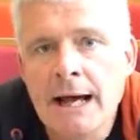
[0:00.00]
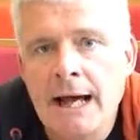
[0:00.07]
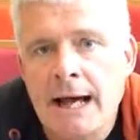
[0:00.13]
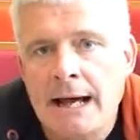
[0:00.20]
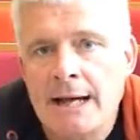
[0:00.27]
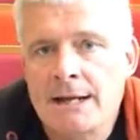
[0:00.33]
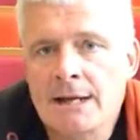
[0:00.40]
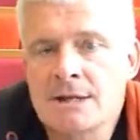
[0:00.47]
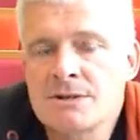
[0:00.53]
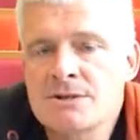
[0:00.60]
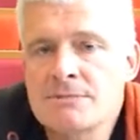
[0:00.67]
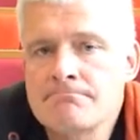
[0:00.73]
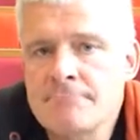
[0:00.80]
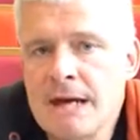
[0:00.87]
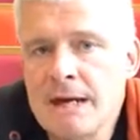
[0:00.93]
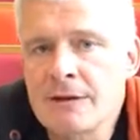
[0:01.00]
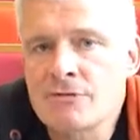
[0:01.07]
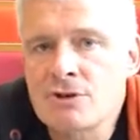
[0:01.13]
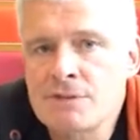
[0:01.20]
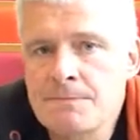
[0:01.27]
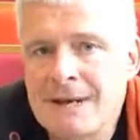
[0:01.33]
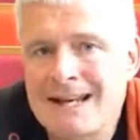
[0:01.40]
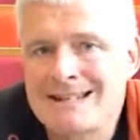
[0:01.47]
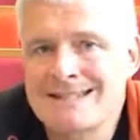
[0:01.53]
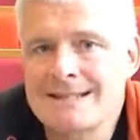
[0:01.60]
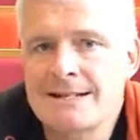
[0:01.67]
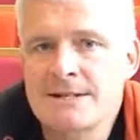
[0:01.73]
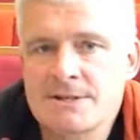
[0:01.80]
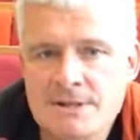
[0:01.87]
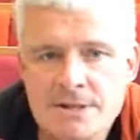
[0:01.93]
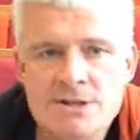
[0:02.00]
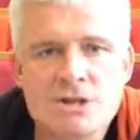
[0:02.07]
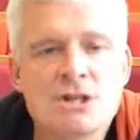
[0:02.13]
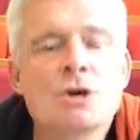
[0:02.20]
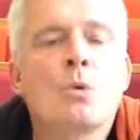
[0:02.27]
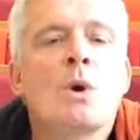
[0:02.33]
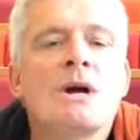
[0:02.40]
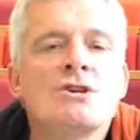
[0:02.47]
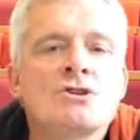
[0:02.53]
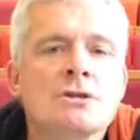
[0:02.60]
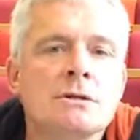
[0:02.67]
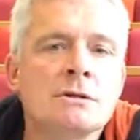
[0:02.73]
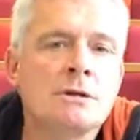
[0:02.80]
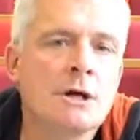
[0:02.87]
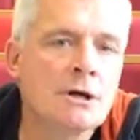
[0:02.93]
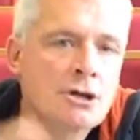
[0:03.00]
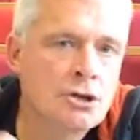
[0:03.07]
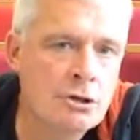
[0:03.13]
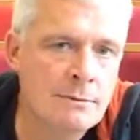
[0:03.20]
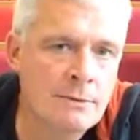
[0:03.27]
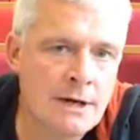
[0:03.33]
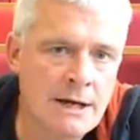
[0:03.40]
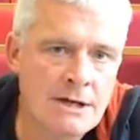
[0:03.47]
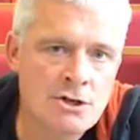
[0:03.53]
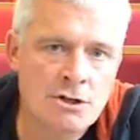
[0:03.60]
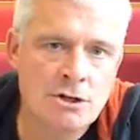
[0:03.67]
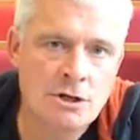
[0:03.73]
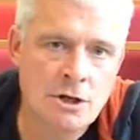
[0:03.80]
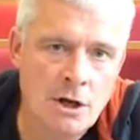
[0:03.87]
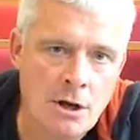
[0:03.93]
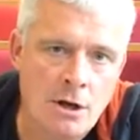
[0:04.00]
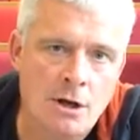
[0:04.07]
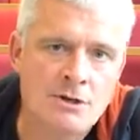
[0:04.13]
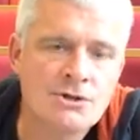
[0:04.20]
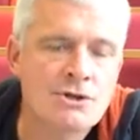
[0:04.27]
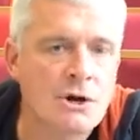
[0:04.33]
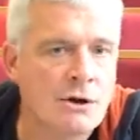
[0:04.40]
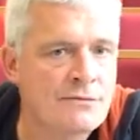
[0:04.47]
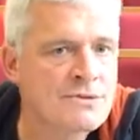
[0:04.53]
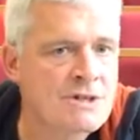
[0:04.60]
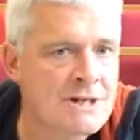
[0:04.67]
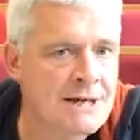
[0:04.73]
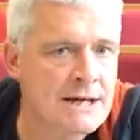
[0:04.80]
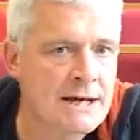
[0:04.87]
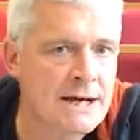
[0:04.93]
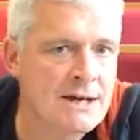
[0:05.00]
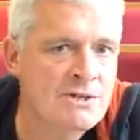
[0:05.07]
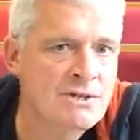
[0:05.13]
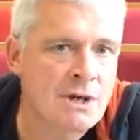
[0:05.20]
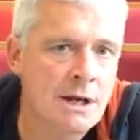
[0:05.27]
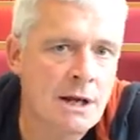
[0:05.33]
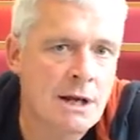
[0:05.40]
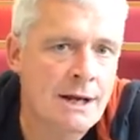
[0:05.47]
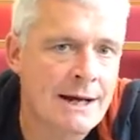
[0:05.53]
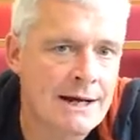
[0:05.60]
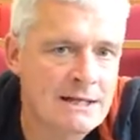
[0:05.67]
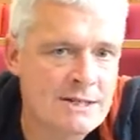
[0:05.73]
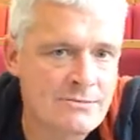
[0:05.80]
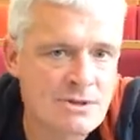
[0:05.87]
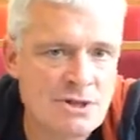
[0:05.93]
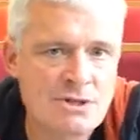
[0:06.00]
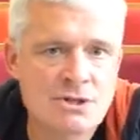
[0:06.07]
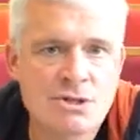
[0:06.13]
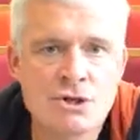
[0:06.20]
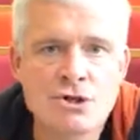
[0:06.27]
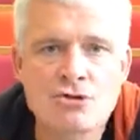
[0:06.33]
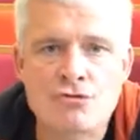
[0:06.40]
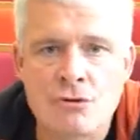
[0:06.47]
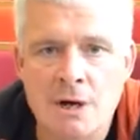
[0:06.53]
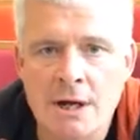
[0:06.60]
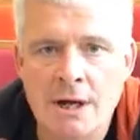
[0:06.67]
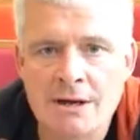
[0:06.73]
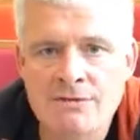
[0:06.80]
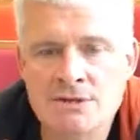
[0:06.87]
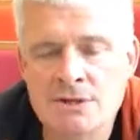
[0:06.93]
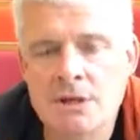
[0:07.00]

And in many respects, it is this sequential accumulation and loss of CDK cyclin activities that drives